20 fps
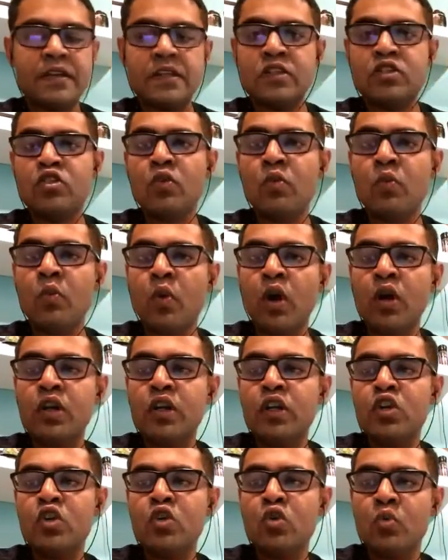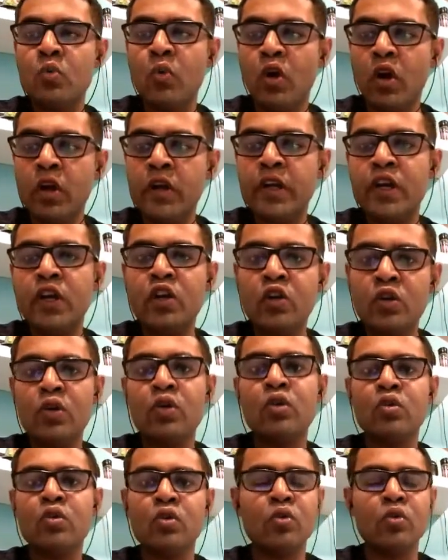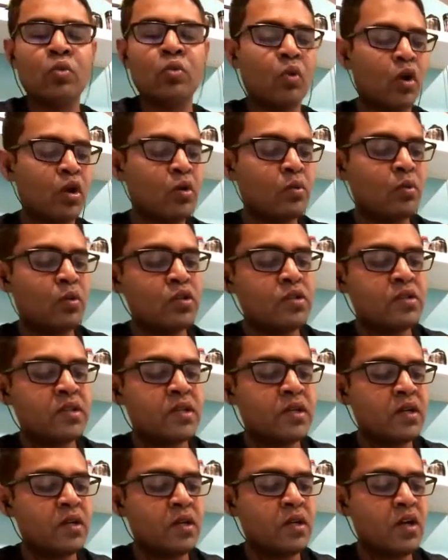So what you wanted to do, what was the